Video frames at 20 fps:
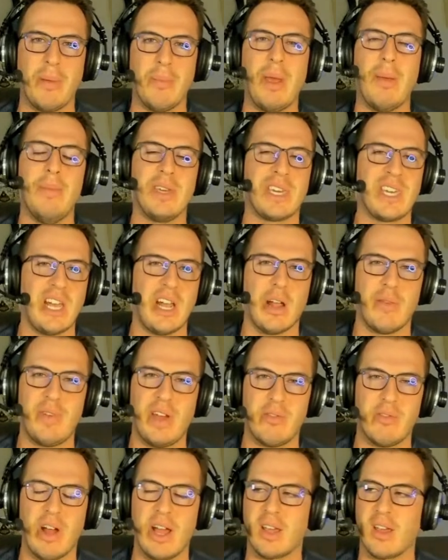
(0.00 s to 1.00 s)
and maybe Kira
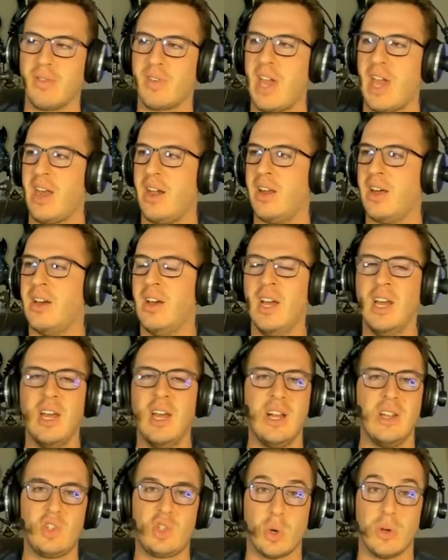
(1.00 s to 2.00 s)
Van Rijk of Canada.
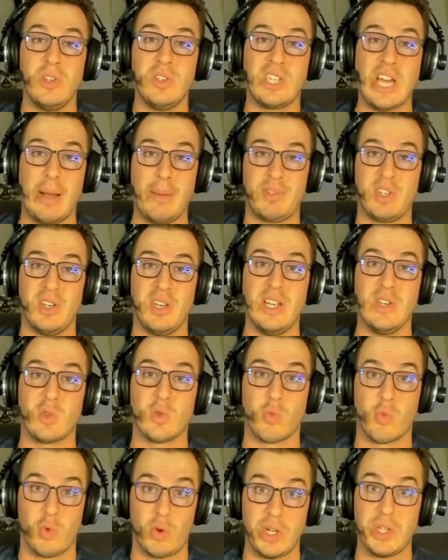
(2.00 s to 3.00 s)
Jordan Thompson
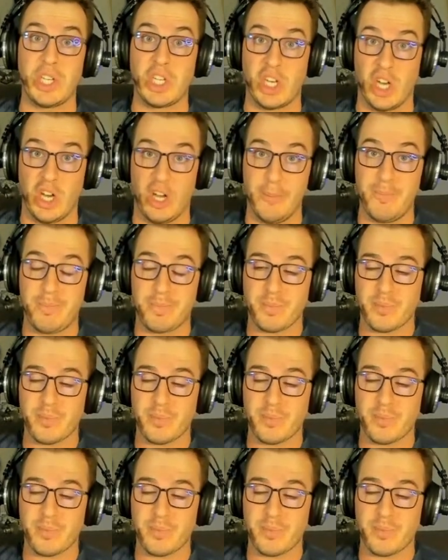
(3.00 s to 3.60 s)
is really good.